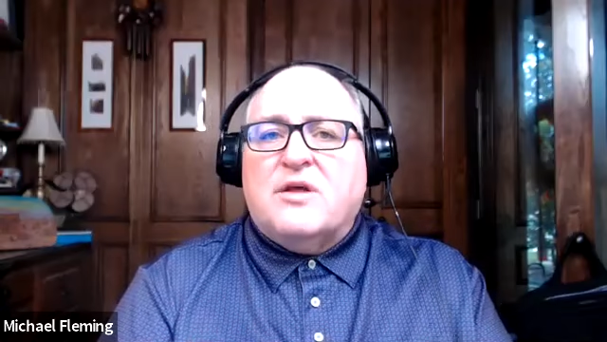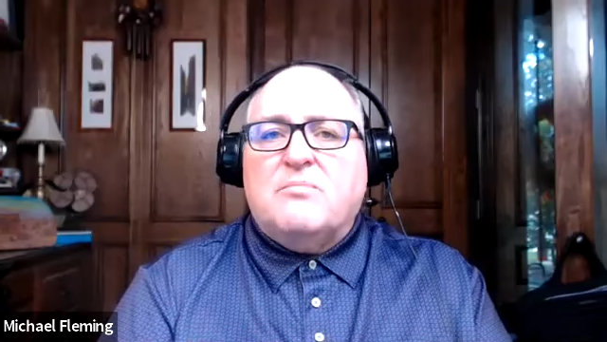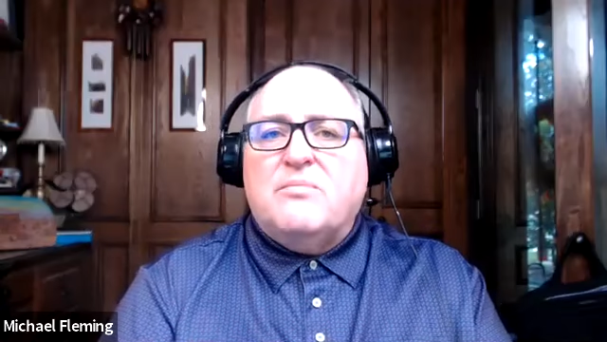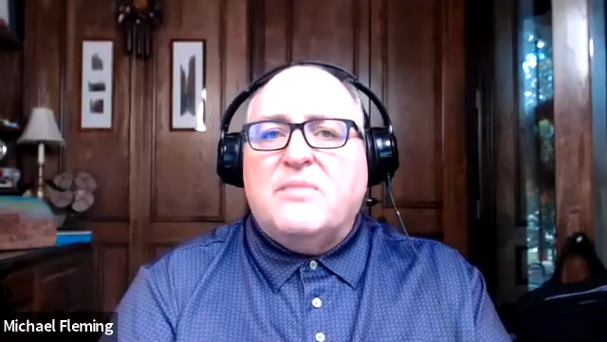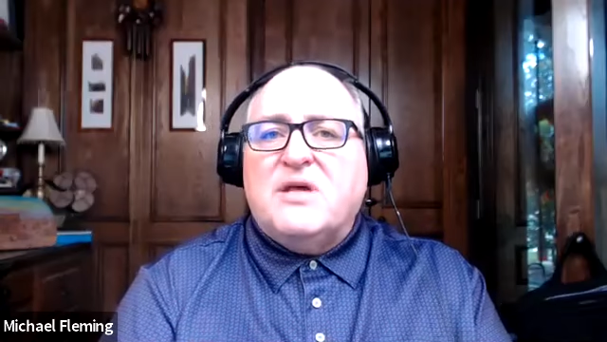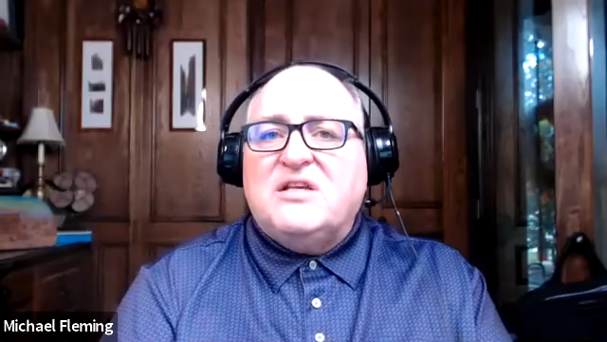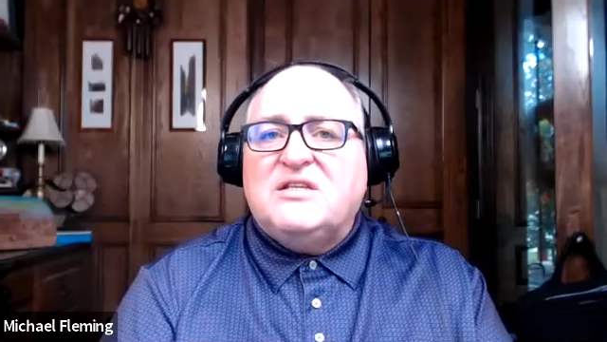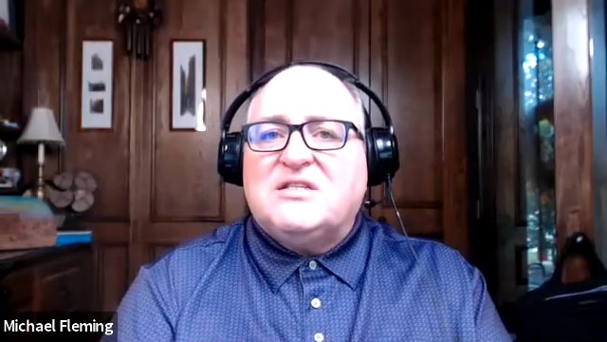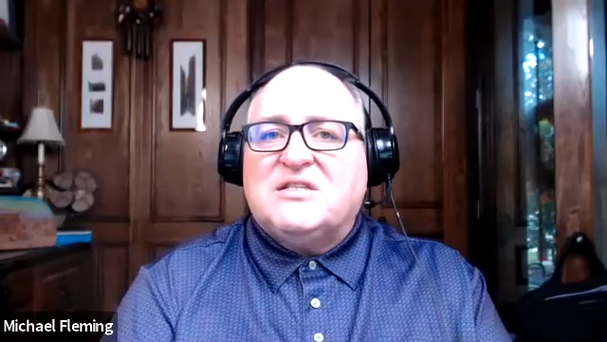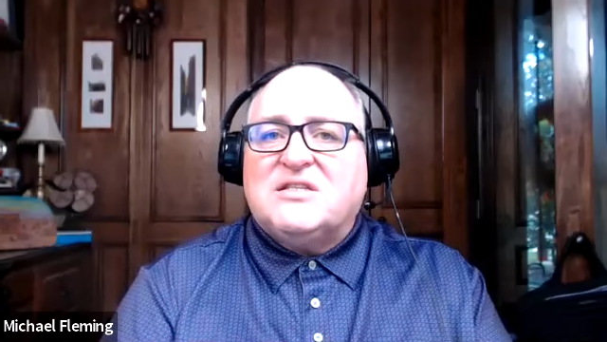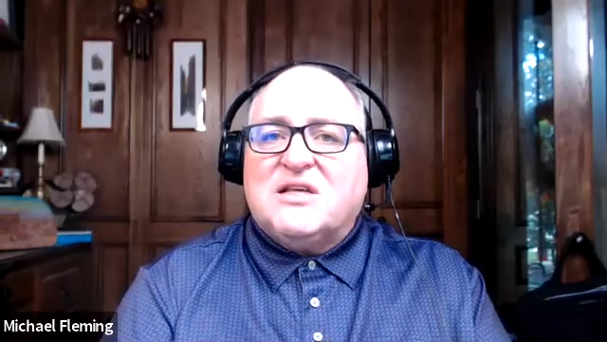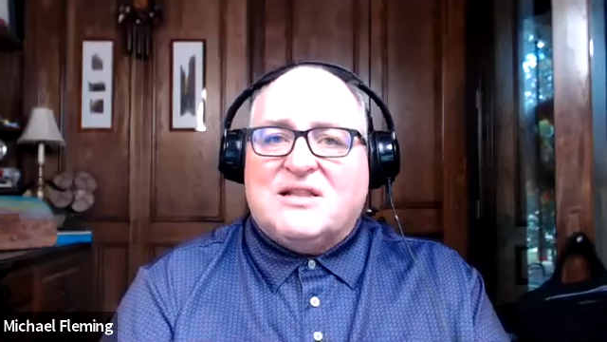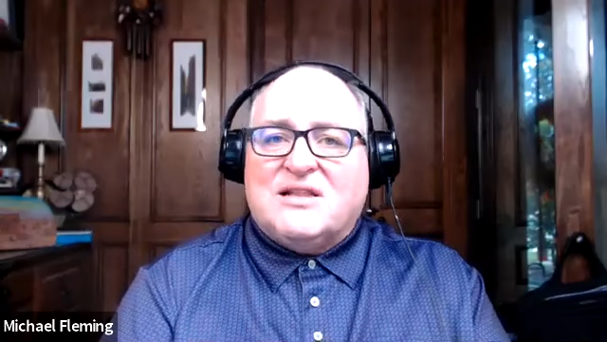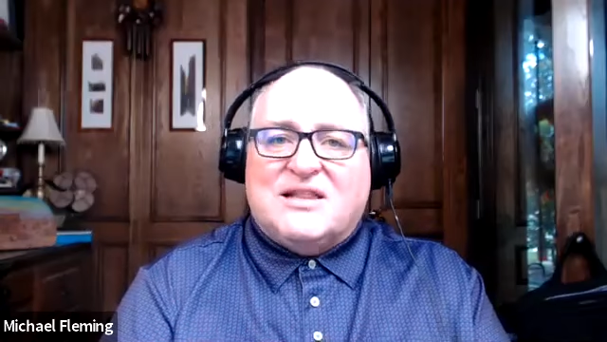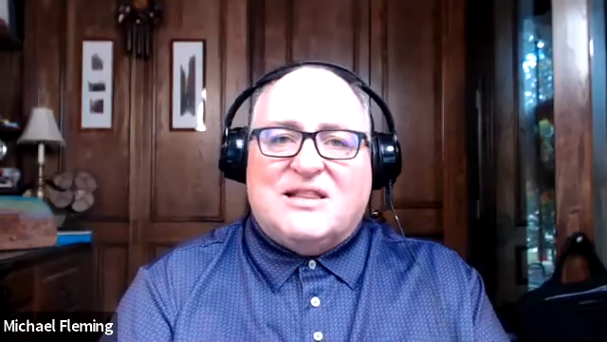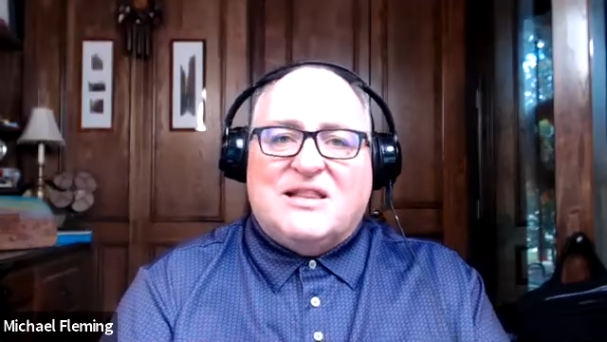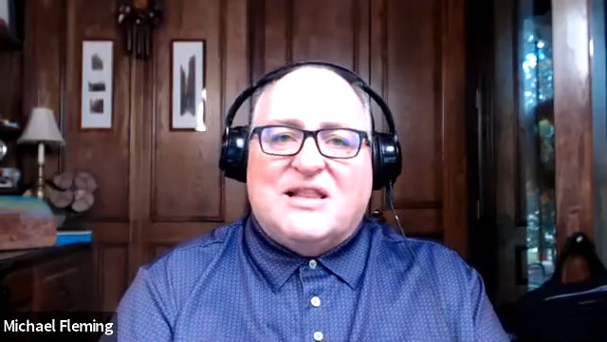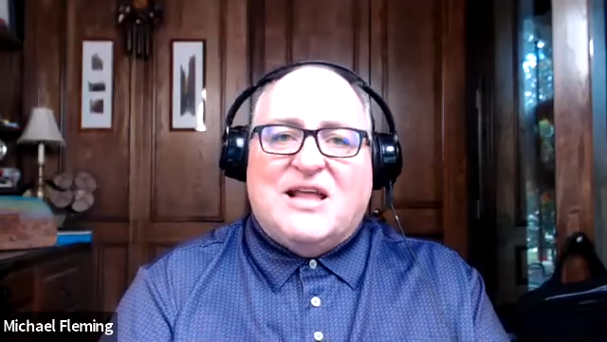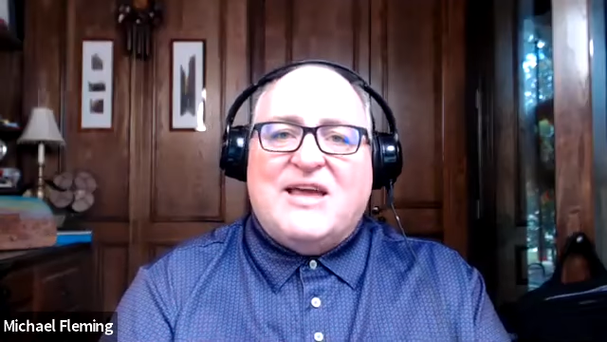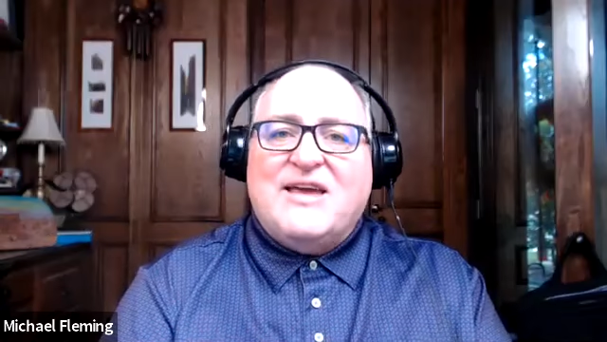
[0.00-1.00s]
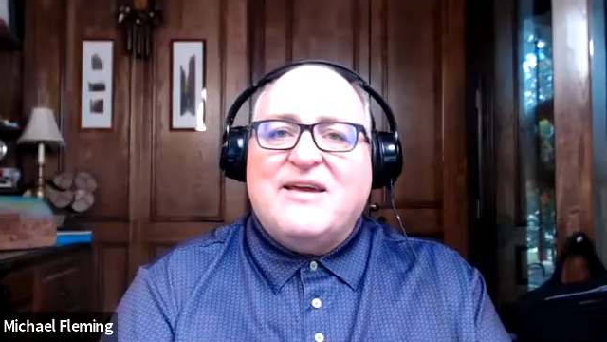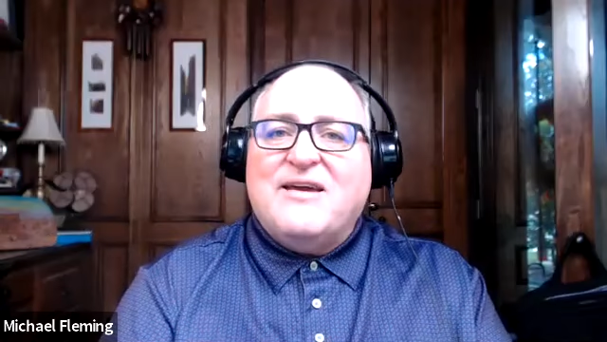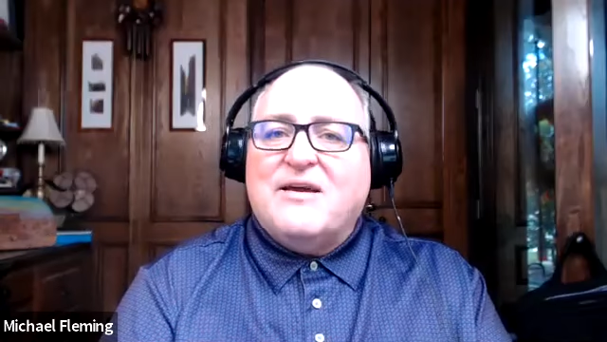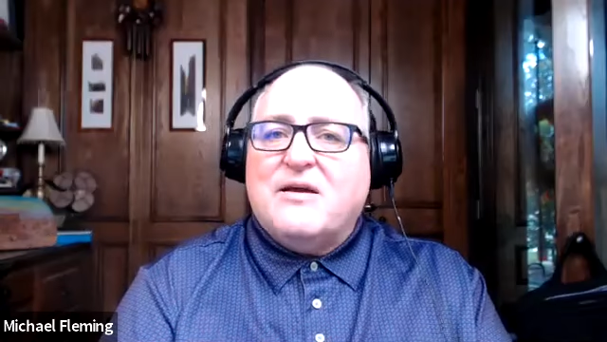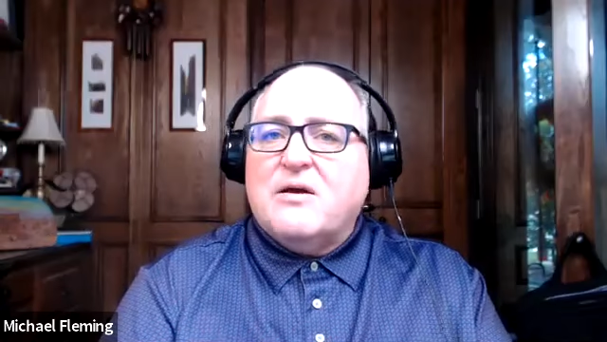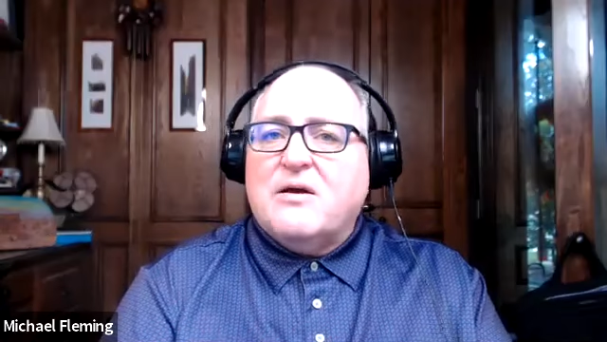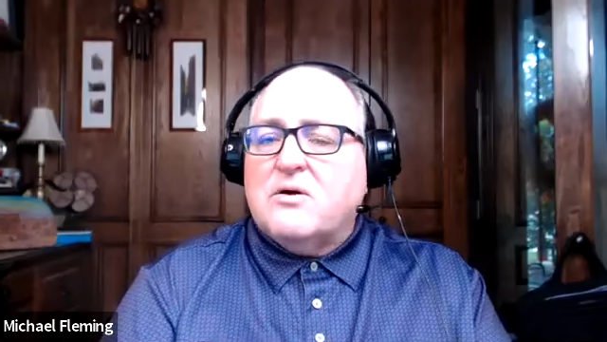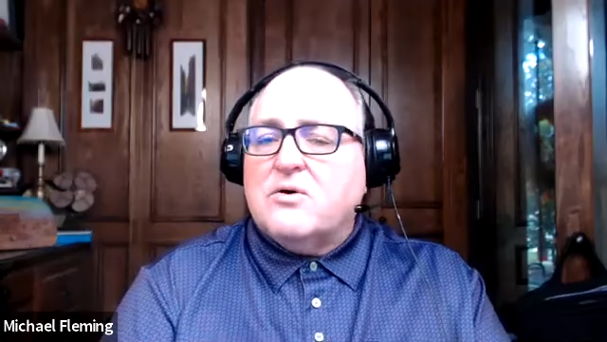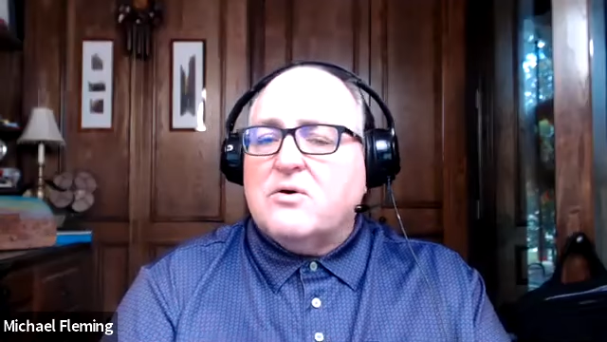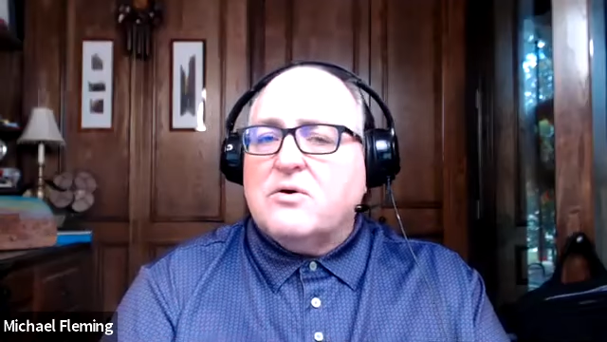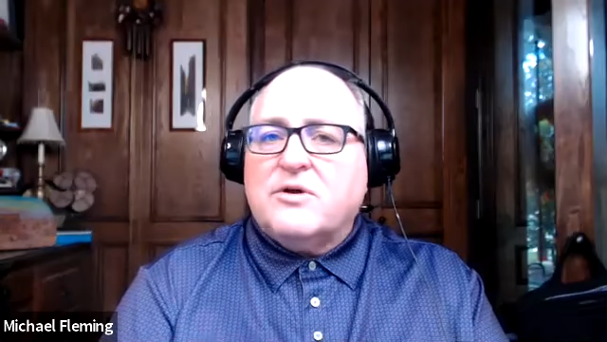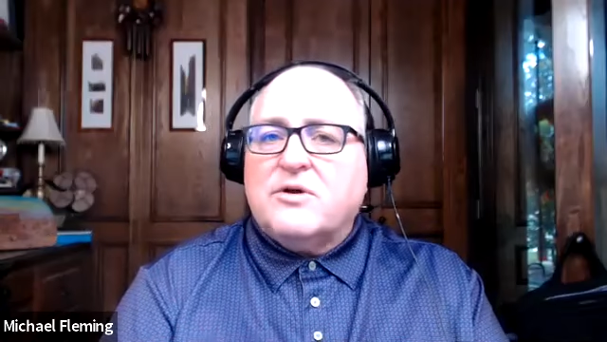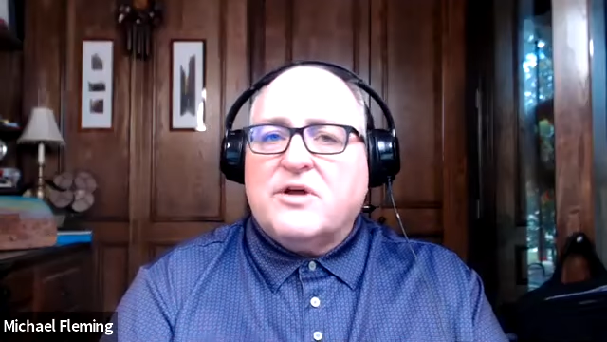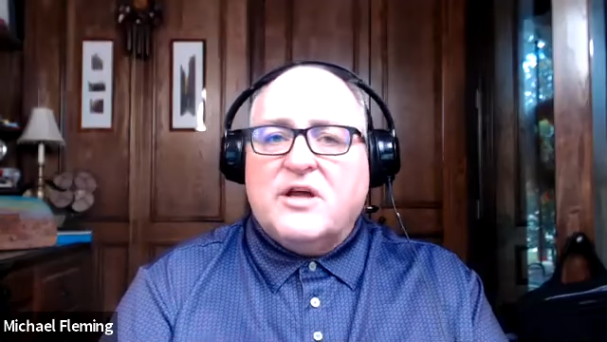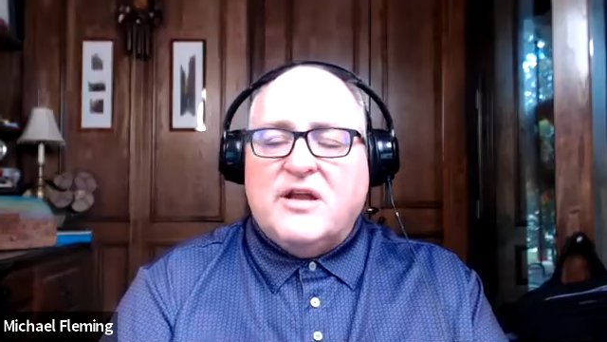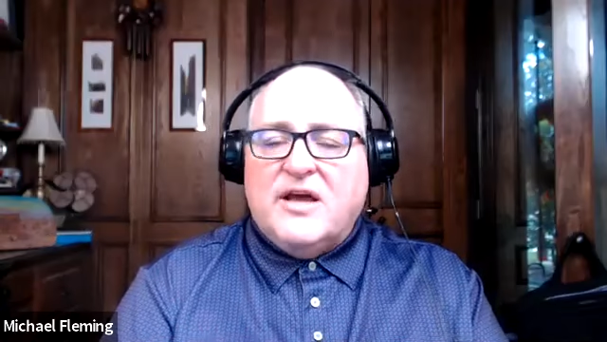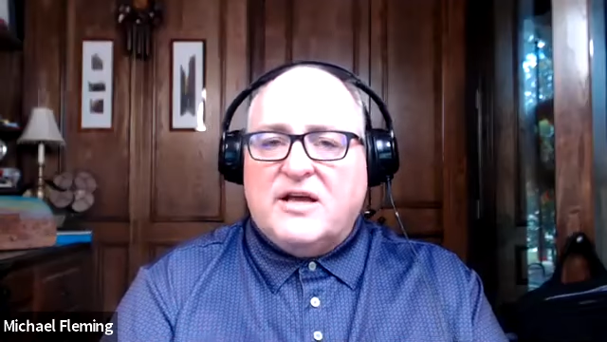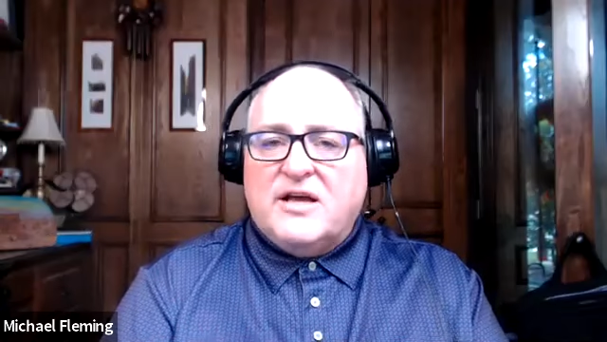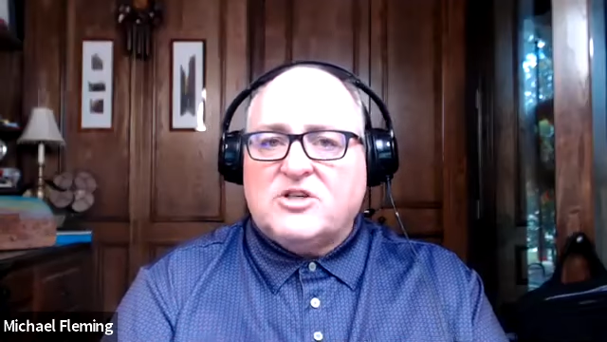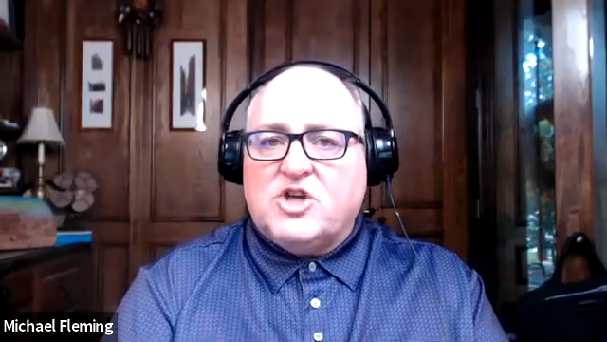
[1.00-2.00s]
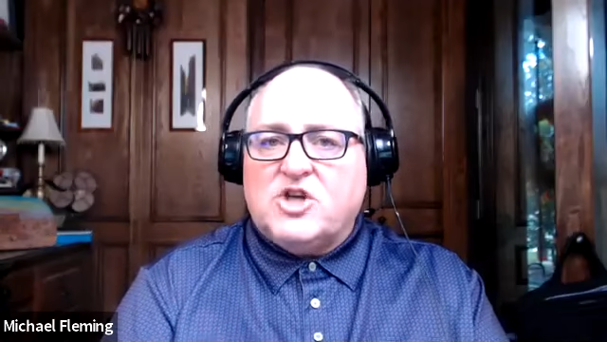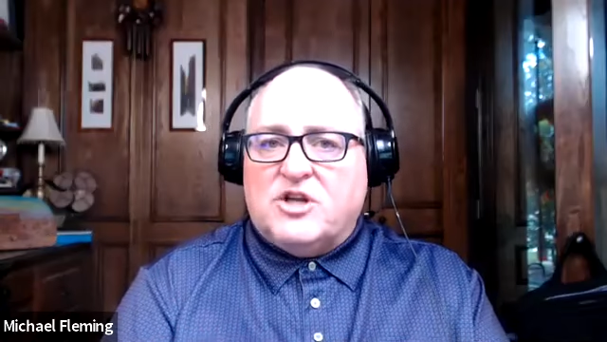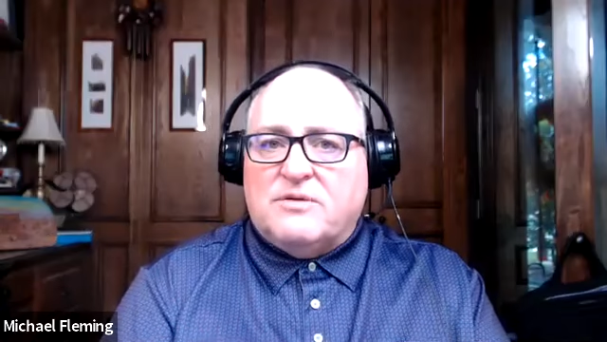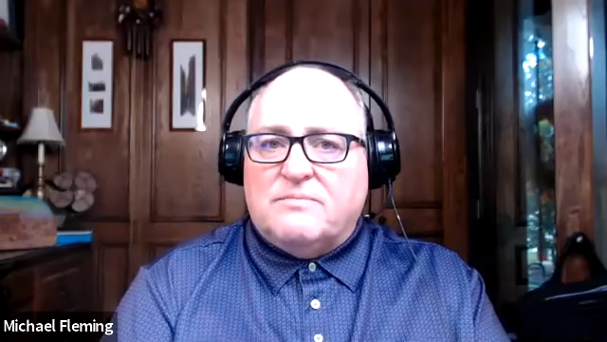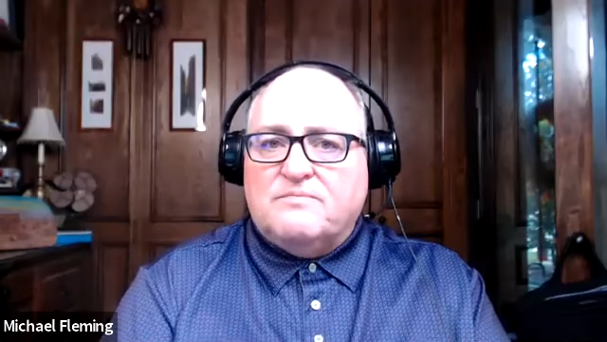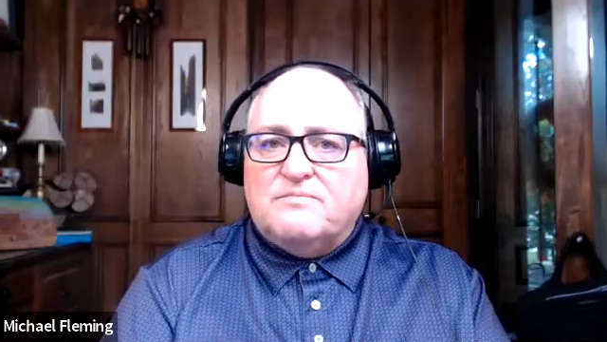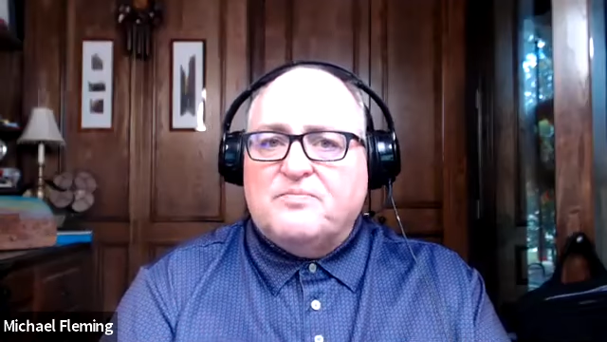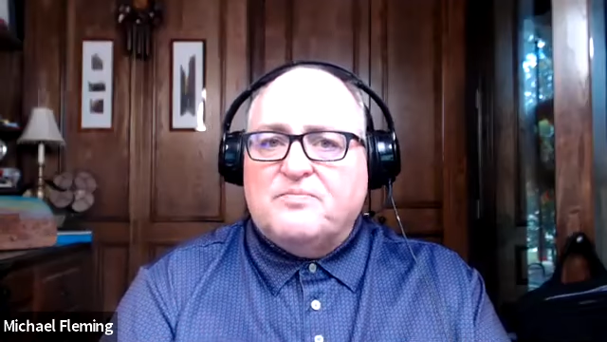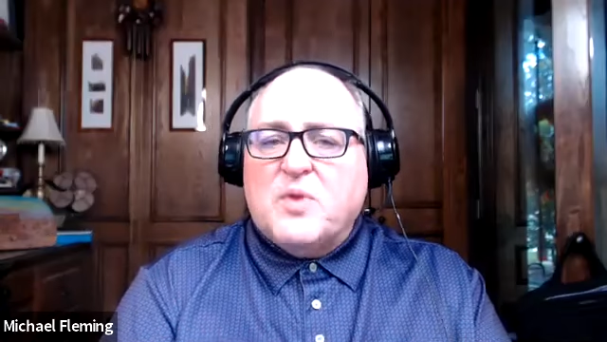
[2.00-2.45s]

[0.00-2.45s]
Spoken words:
It means link or connection.